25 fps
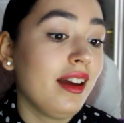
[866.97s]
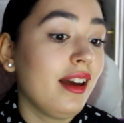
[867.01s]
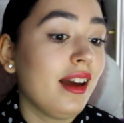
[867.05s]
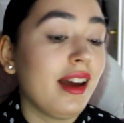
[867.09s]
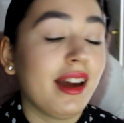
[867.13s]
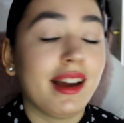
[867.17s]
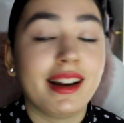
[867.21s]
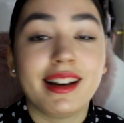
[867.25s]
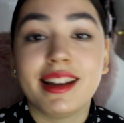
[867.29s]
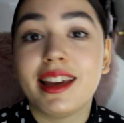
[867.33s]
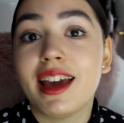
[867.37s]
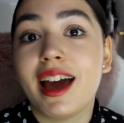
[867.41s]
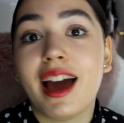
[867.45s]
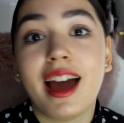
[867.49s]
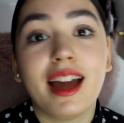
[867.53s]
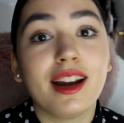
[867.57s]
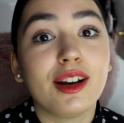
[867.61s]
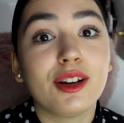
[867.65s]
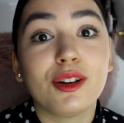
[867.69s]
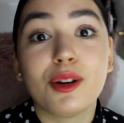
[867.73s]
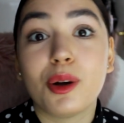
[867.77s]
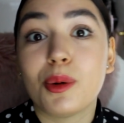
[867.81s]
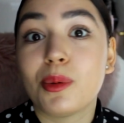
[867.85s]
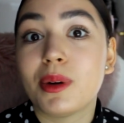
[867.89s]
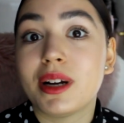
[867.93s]
And yeah, I
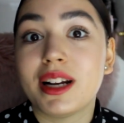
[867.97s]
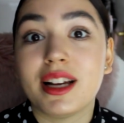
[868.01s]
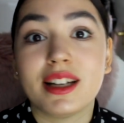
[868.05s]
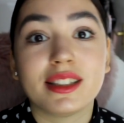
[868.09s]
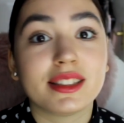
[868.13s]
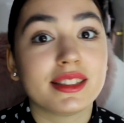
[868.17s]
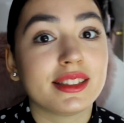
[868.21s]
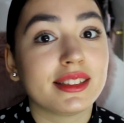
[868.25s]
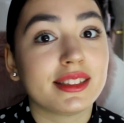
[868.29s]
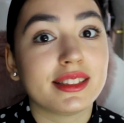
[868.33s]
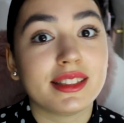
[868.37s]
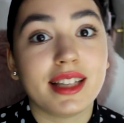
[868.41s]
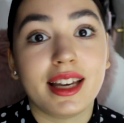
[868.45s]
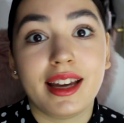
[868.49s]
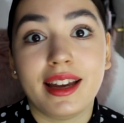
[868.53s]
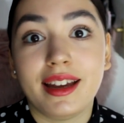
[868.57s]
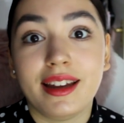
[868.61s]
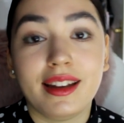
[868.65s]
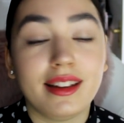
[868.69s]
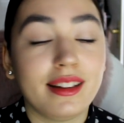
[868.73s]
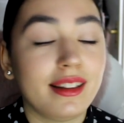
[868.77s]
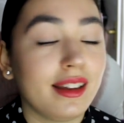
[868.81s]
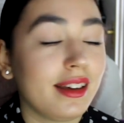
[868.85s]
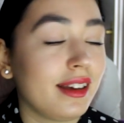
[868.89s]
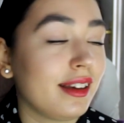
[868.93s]
don't know what else to
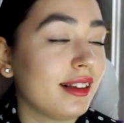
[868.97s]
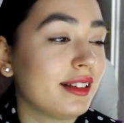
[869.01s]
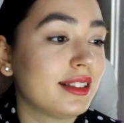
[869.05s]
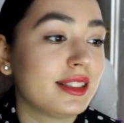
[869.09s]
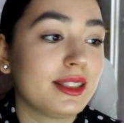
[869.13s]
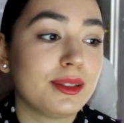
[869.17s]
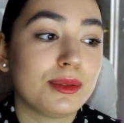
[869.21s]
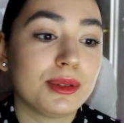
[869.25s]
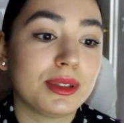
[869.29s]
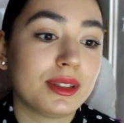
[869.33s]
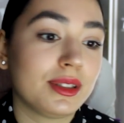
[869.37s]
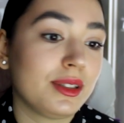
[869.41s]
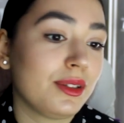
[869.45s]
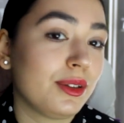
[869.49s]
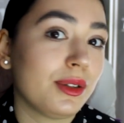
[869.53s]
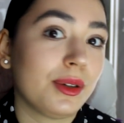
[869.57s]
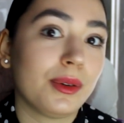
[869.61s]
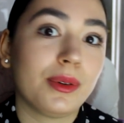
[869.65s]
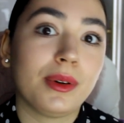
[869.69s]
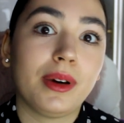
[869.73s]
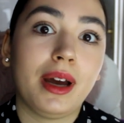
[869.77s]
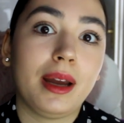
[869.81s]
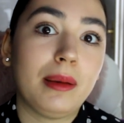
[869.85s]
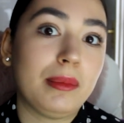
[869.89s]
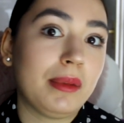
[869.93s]
say. Like seriously
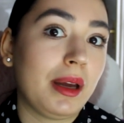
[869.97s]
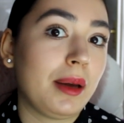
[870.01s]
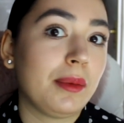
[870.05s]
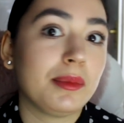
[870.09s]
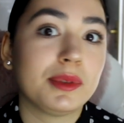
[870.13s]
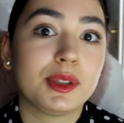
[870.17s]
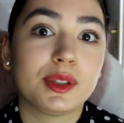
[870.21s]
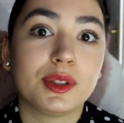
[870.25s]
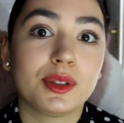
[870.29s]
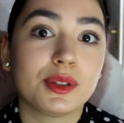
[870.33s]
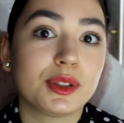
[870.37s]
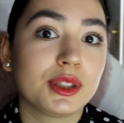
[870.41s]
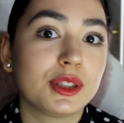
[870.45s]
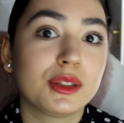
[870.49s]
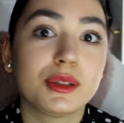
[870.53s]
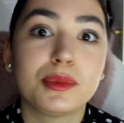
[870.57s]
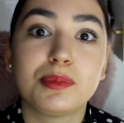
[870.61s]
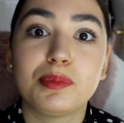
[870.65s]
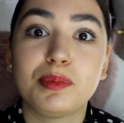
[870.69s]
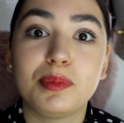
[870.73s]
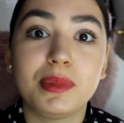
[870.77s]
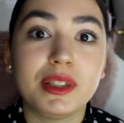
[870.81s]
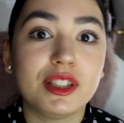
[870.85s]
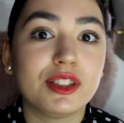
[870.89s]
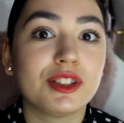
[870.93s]
though, I'm, I'm so
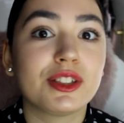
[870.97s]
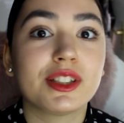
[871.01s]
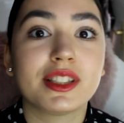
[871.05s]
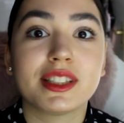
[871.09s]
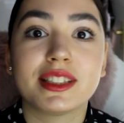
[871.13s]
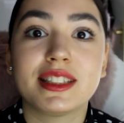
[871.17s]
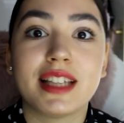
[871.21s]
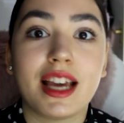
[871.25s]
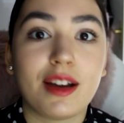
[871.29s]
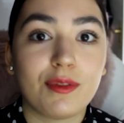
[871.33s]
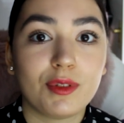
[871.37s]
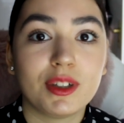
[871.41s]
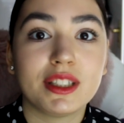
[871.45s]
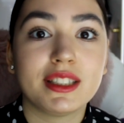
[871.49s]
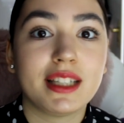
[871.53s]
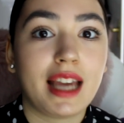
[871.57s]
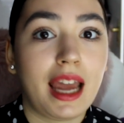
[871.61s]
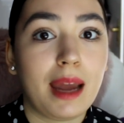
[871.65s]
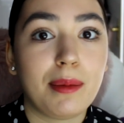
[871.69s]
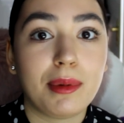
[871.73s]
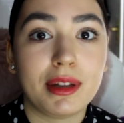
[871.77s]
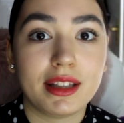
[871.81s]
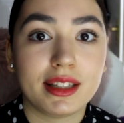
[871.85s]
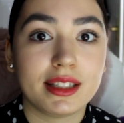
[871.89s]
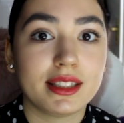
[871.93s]
speechless every
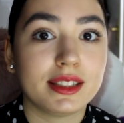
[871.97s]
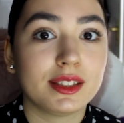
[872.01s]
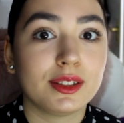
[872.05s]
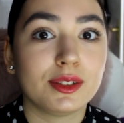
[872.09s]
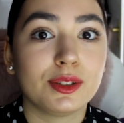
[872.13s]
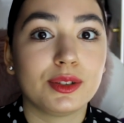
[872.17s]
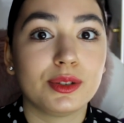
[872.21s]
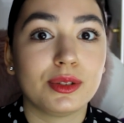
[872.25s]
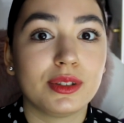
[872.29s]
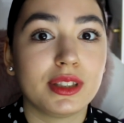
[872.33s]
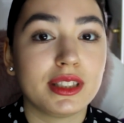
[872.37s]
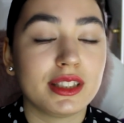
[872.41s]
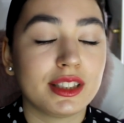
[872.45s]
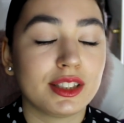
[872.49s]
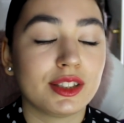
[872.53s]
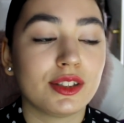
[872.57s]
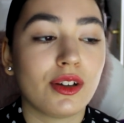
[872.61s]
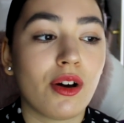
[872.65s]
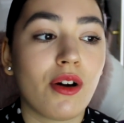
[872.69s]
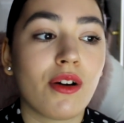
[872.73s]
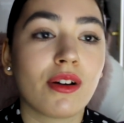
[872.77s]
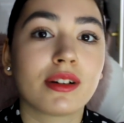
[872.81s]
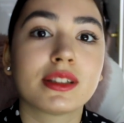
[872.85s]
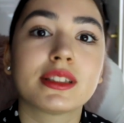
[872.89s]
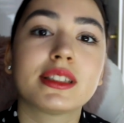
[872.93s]
time I listen to his
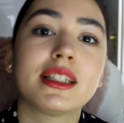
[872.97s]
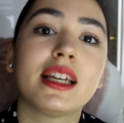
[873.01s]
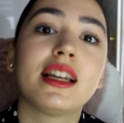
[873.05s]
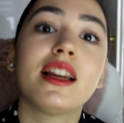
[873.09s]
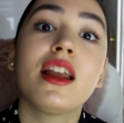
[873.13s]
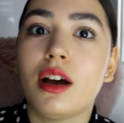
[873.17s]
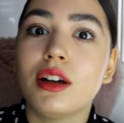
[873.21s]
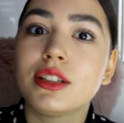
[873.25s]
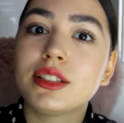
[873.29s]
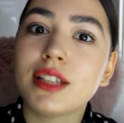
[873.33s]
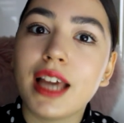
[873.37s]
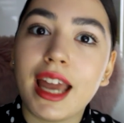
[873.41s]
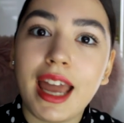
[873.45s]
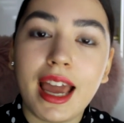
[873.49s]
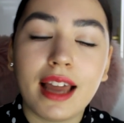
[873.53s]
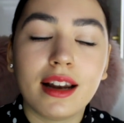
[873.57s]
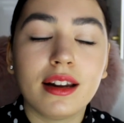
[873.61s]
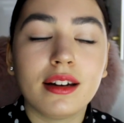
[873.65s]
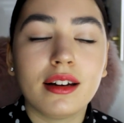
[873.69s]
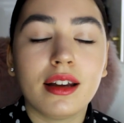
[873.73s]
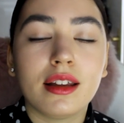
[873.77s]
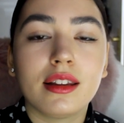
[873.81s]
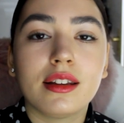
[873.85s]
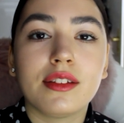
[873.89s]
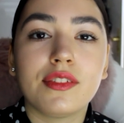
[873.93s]
songs. And also I had
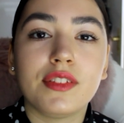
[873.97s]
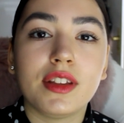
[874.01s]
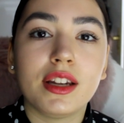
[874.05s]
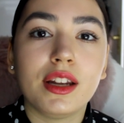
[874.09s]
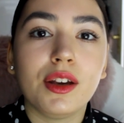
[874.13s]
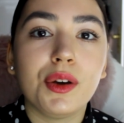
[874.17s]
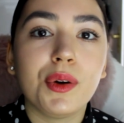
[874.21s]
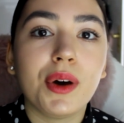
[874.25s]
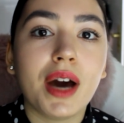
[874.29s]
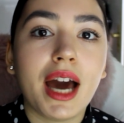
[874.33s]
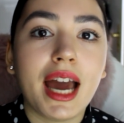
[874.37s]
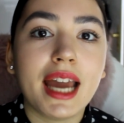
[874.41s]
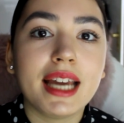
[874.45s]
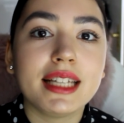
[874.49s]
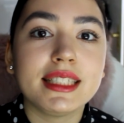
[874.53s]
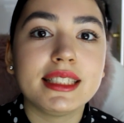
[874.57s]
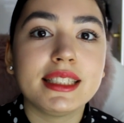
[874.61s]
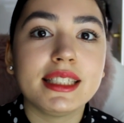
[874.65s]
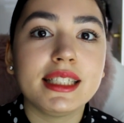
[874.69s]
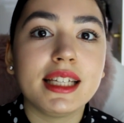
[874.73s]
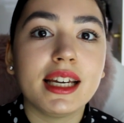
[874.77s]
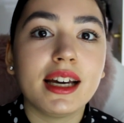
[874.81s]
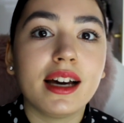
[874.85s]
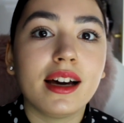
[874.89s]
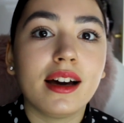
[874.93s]
another video
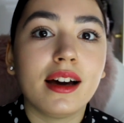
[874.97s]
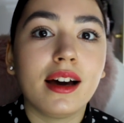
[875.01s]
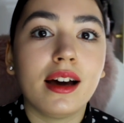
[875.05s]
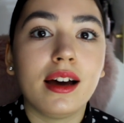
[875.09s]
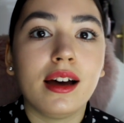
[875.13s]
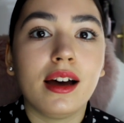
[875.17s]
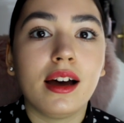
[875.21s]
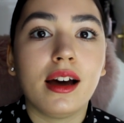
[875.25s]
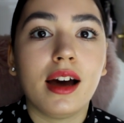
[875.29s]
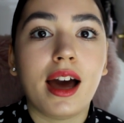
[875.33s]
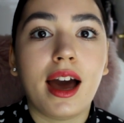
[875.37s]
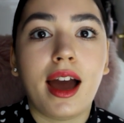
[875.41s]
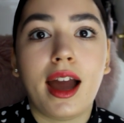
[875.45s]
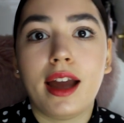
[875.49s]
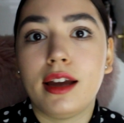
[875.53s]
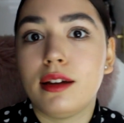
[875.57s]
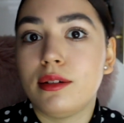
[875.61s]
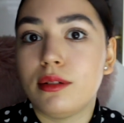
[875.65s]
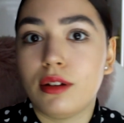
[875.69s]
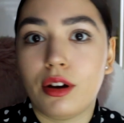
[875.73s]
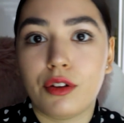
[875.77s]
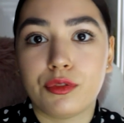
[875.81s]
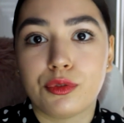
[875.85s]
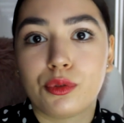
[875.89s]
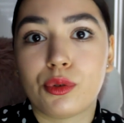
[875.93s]
idea. Uh,
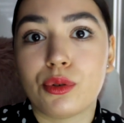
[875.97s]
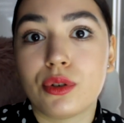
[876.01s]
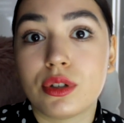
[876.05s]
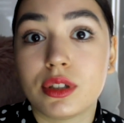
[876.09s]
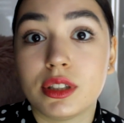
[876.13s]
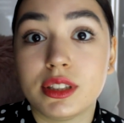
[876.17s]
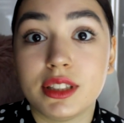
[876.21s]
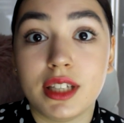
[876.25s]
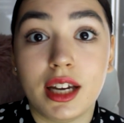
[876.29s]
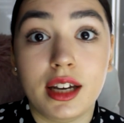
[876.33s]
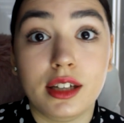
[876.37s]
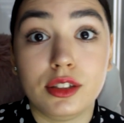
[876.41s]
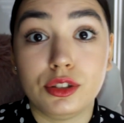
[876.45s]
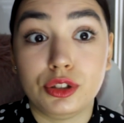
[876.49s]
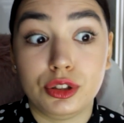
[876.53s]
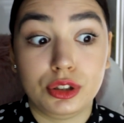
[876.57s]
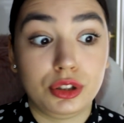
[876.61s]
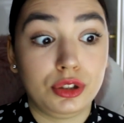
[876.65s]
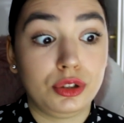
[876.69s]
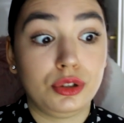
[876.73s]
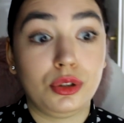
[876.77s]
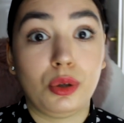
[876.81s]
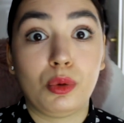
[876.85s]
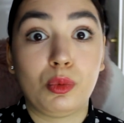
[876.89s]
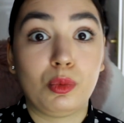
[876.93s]
I Of course, I
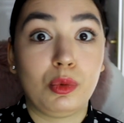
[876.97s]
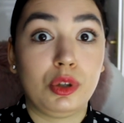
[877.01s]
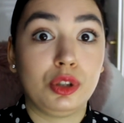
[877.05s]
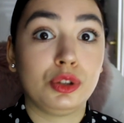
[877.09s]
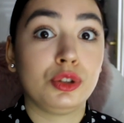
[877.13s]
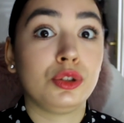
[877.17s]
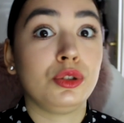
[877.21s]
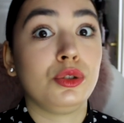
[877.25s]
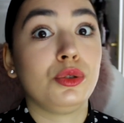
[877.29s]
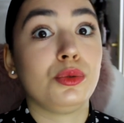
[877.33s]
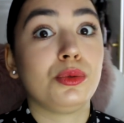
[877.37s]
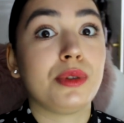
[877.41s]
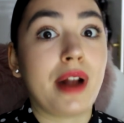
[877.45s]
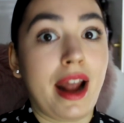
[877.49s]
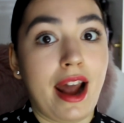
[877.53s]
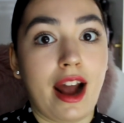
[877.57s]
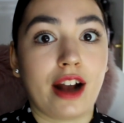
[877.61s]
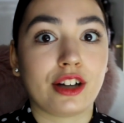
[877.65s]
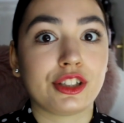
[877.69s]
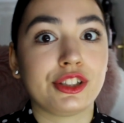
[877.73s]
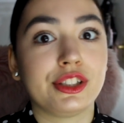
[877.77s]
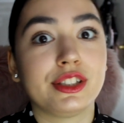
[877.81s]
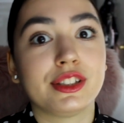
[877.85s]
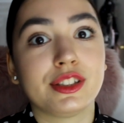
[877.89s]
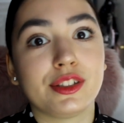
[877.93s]
just don't want to do
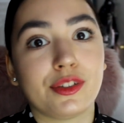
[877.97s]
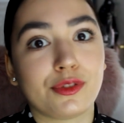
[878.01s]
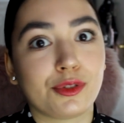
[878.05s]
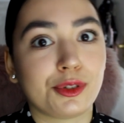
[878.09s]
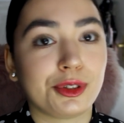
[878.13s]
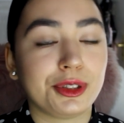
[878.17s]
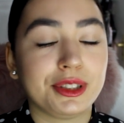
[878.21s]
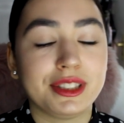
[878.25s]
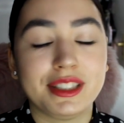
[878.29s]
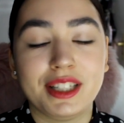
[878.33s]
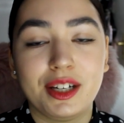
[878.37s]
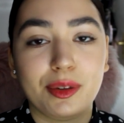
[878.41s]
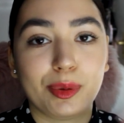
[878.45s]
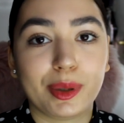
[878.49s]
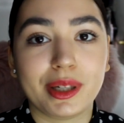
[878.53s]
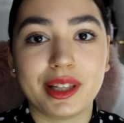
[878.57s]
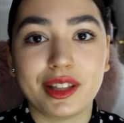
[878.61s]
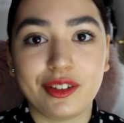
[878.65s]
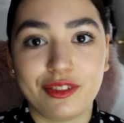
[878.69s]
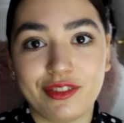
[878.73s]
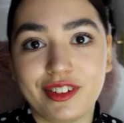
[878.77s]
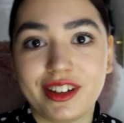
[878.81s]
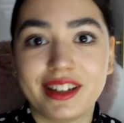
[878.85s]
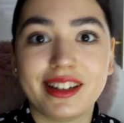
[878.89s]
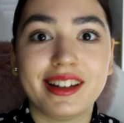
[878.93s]
reactions. Of course, they're
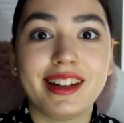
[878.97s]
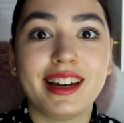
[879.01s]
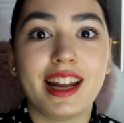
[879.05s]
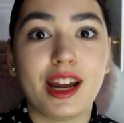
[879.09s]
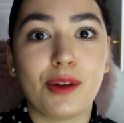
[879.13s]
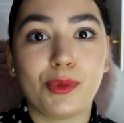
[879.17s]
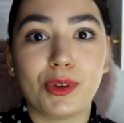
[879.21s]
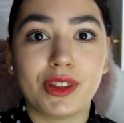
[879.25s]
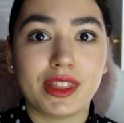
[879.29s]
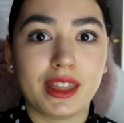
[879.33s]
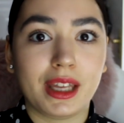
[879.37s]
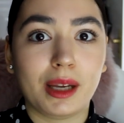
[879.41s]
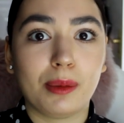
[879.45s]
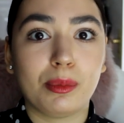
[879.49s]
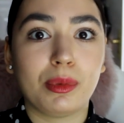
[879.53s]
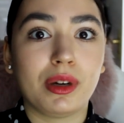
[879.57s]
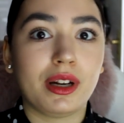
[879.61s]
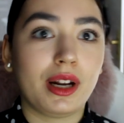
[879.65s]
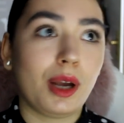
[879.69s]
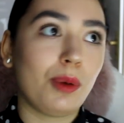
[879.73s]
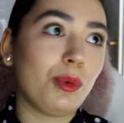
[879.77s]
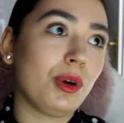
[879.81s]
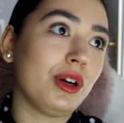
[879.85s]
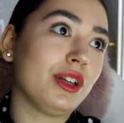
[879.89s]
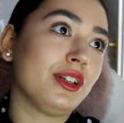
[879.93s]
really fun and everything,
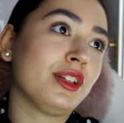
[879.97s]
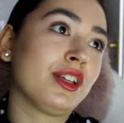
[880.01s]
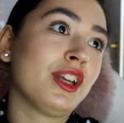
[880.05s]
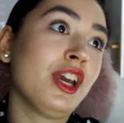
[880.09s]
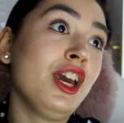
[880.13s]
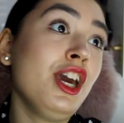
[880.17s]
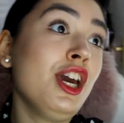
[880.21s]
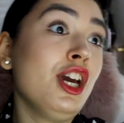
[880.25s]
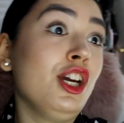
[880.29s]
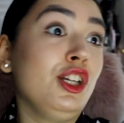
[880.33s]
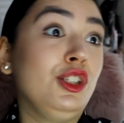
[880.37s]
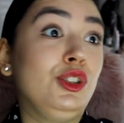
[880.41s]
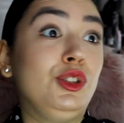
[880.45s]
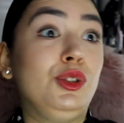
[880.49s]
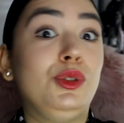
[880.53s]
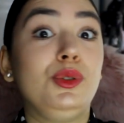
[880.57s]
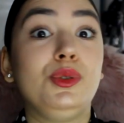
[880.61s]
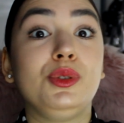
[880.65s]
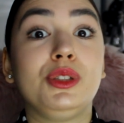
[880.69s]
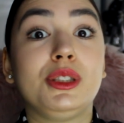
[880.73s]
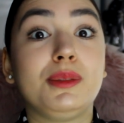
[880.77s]
but I want to